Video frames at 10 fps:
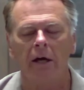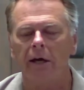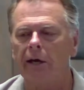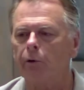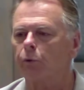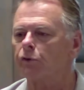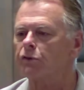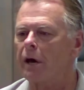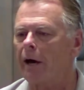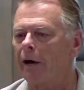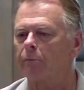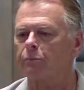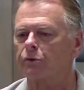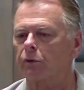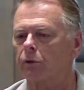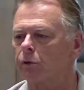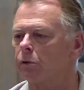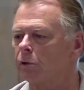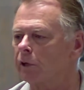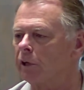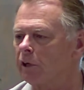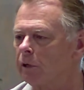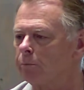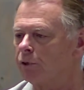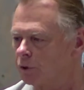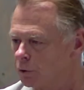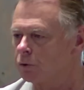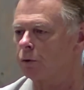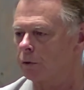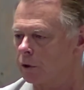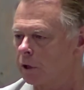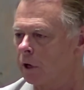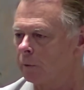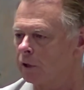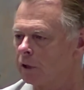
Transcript: It was absolutely putrid. I mean,